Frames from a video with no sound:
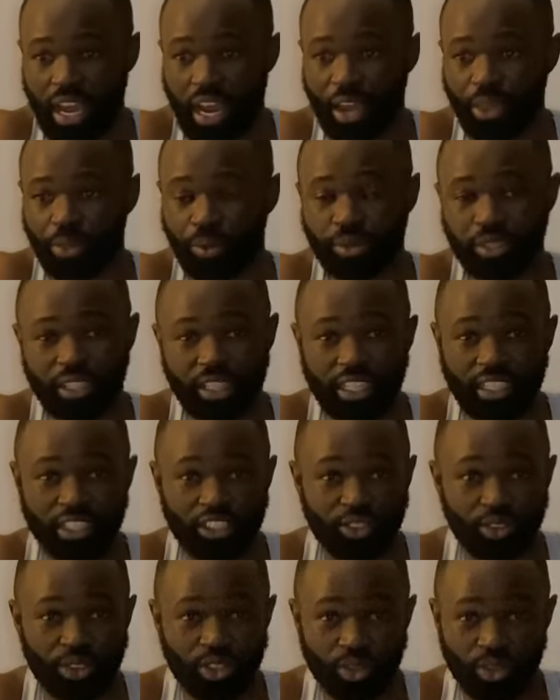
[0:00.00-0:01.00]
I thought that
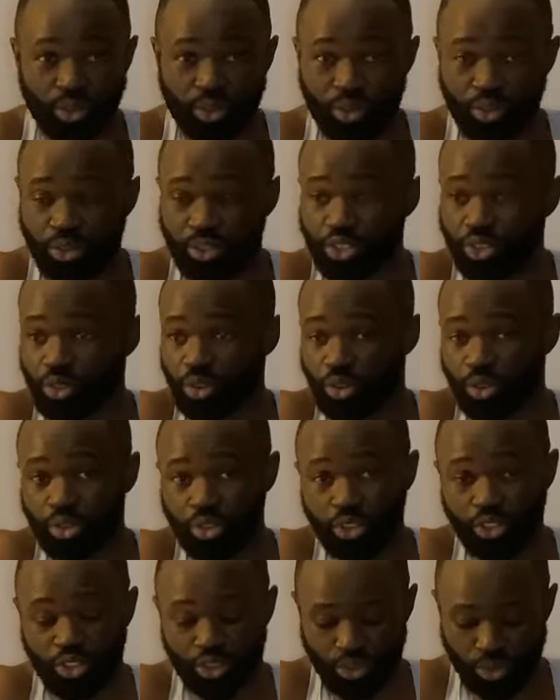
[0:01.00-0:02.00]
did not look good. So
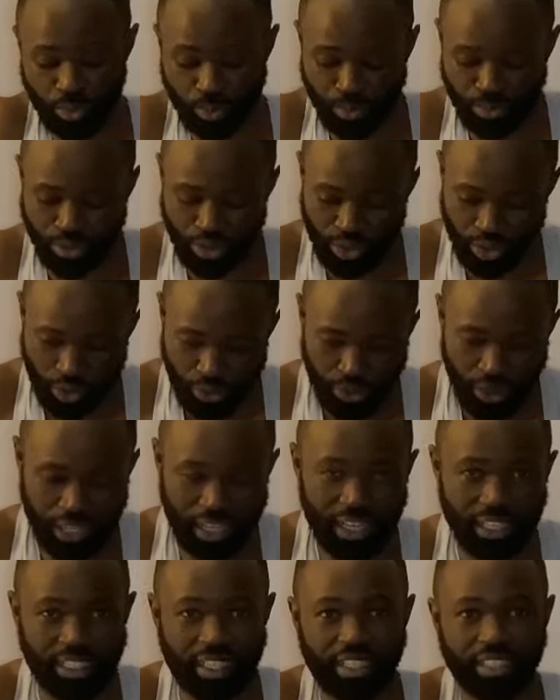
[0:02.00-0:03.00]
kudos to Bruno
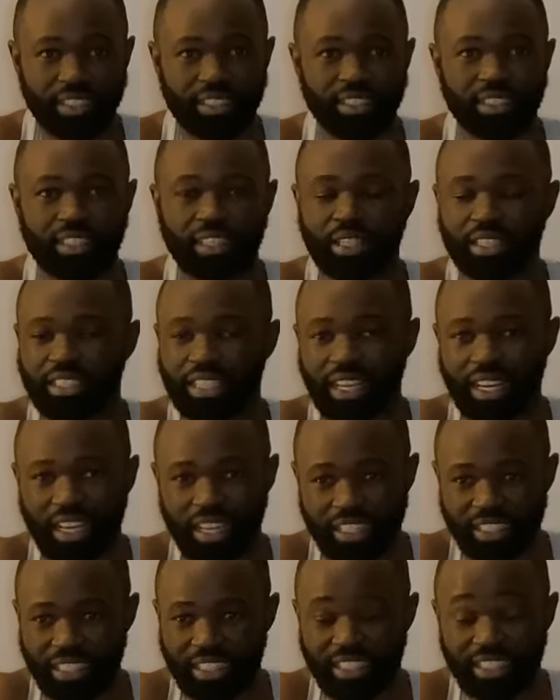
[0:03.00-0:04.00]
Fernandes, he's a
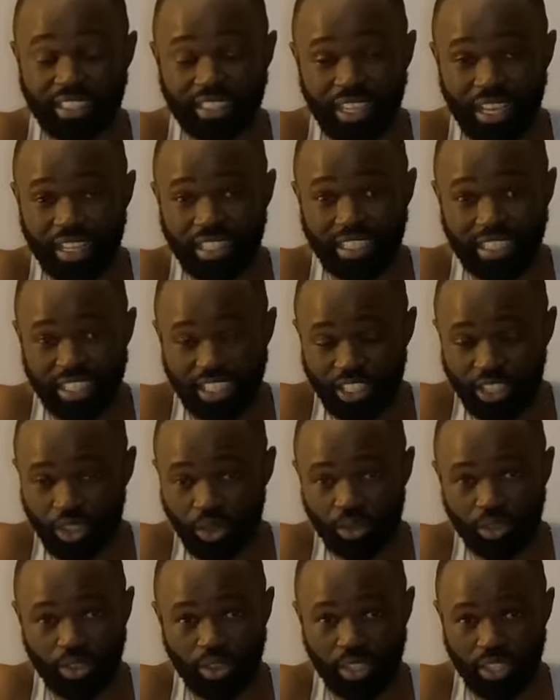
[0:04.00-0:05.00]
legend. He signed each
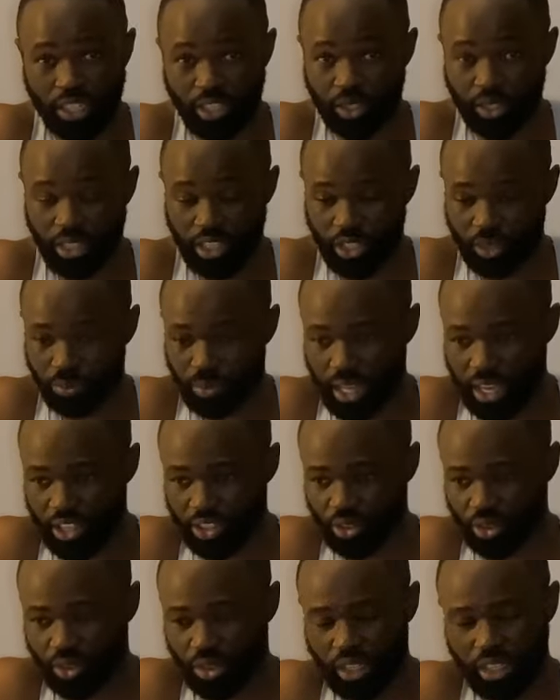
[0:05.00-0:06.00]

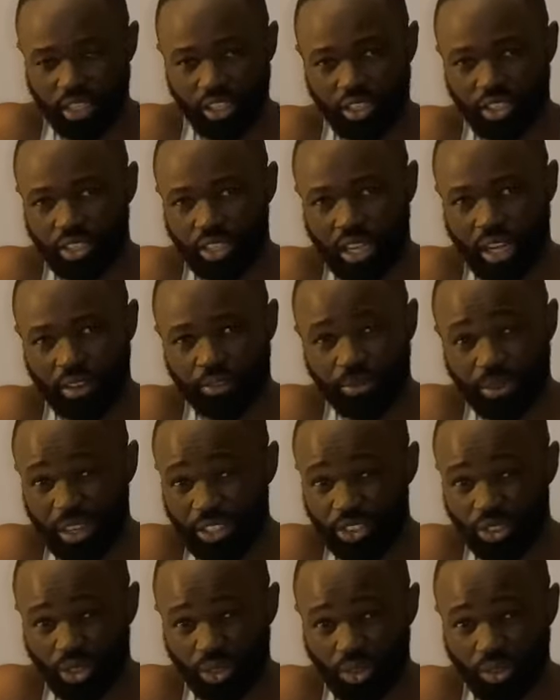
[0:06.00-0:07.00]

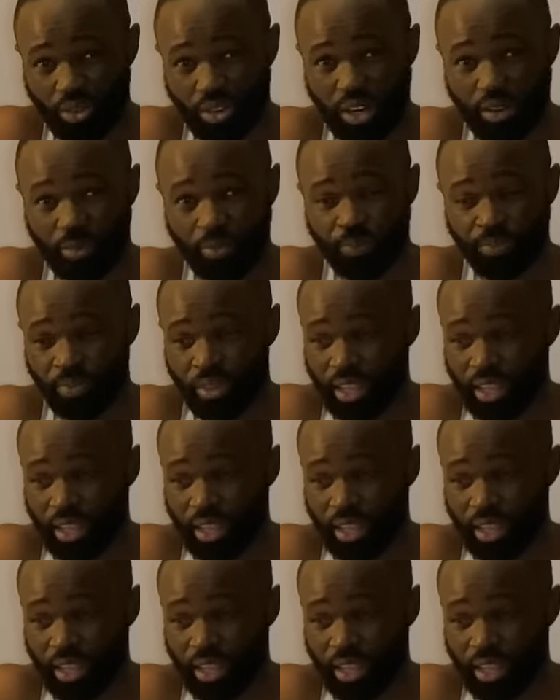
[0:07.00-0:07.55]
fan's autograph.